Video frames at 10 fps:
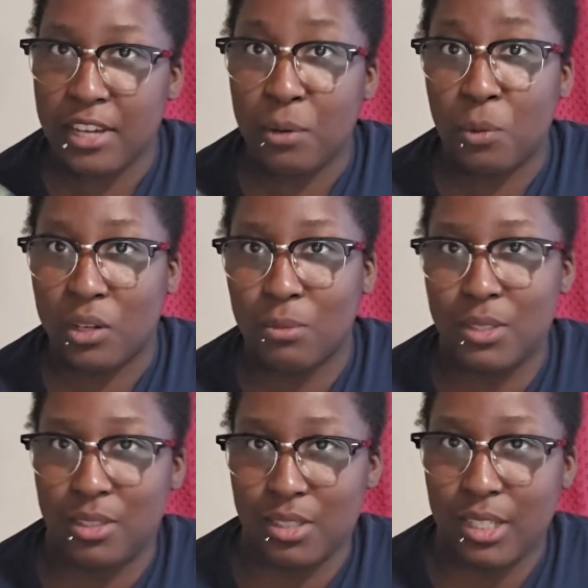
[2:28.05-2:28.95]
And welcome
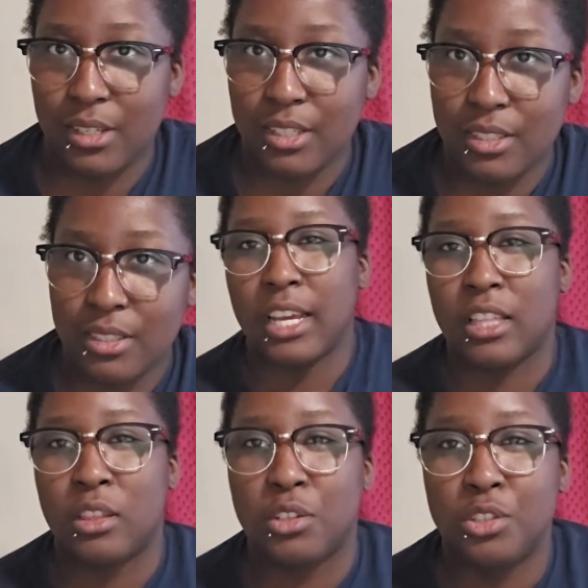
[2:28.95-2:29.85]
to the series.
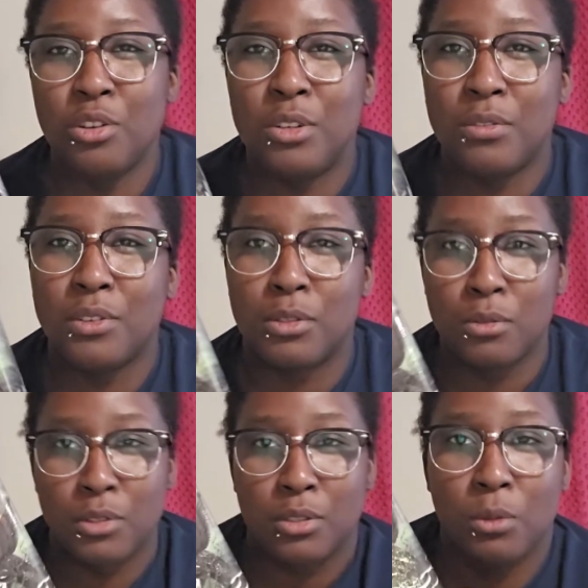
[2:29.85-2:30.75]
Like there's 2 different
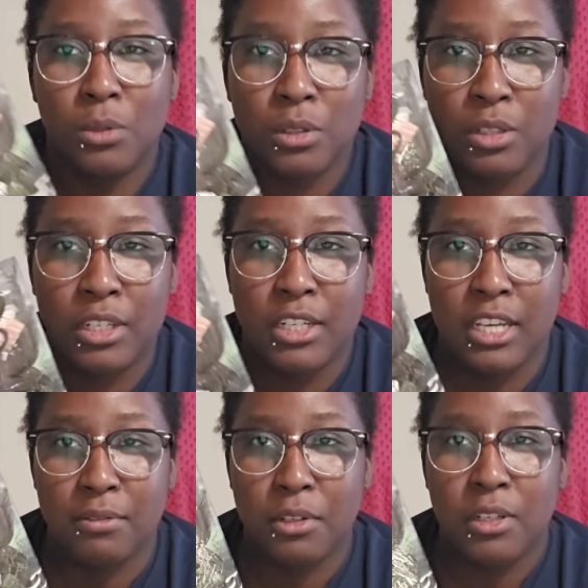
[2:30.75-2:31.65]
schools, school good
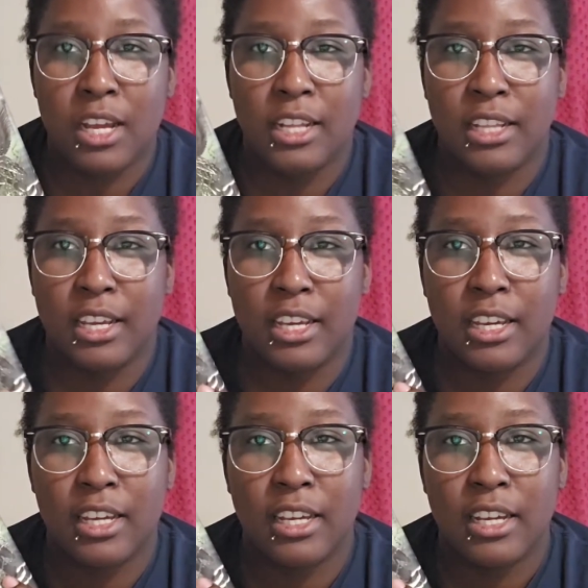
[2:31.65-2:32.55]
and evil, and like